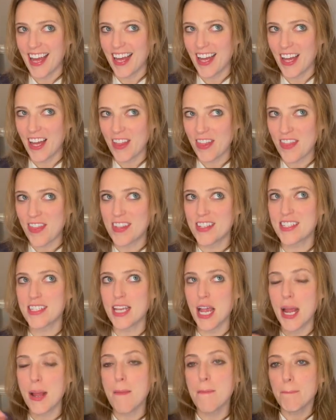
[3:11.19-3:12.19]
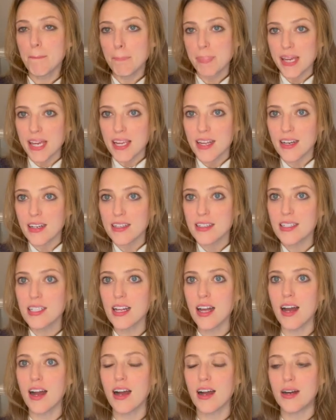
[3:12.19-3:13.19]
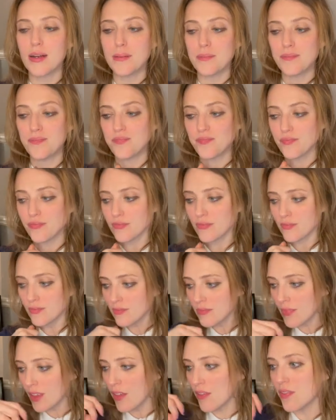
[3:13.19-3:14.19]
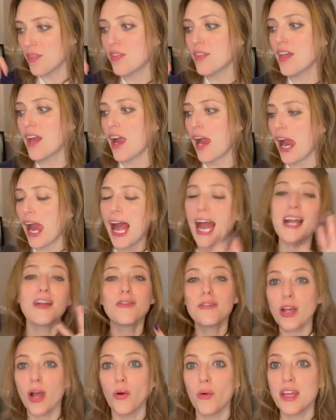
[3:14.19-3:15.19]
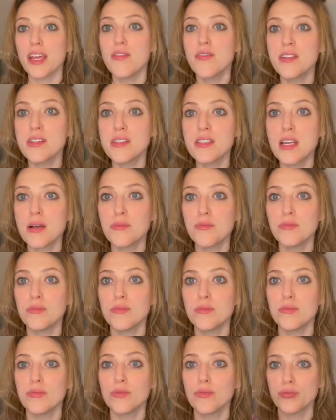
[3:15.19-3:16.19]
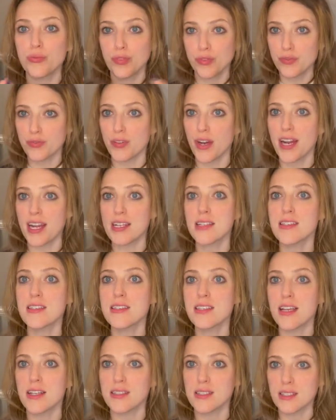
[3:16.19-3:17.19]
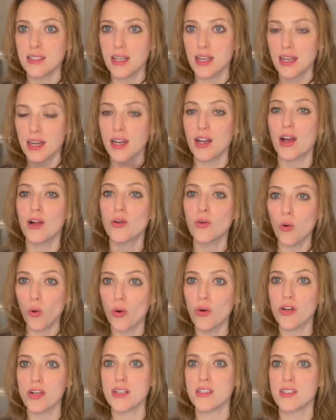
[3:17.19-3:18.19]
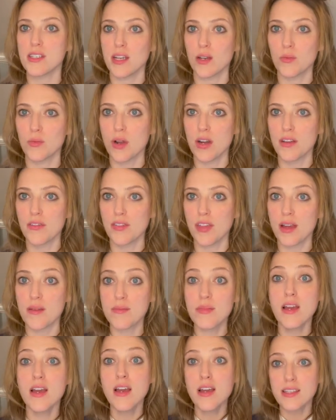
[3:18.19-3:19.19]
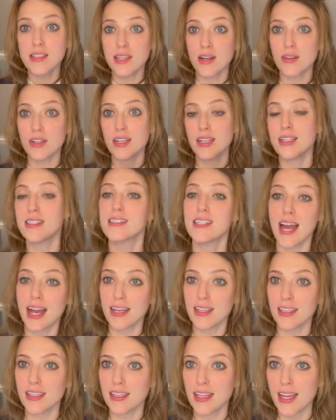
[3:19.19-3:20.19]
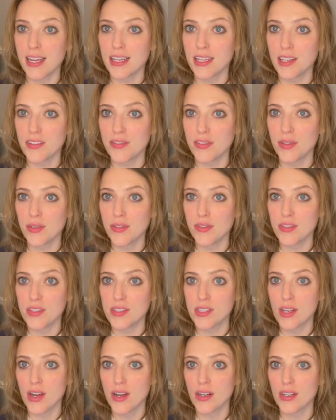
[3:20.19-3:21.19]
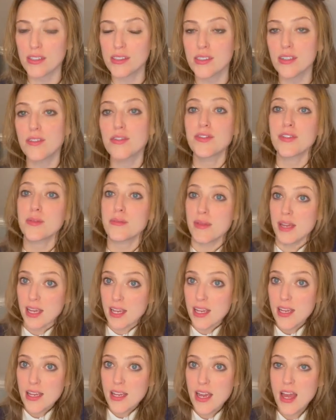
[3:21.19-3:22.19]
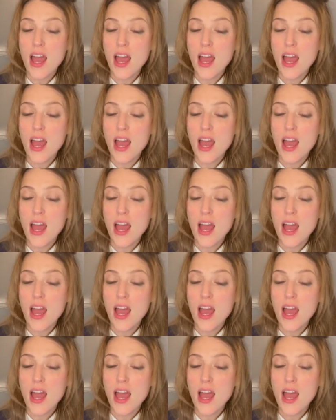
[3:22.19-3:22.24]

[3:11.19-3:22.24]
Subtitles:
The same beat, I don't know, even some refrains and a chorus in one of them sounded exactly like a few of the songs for me.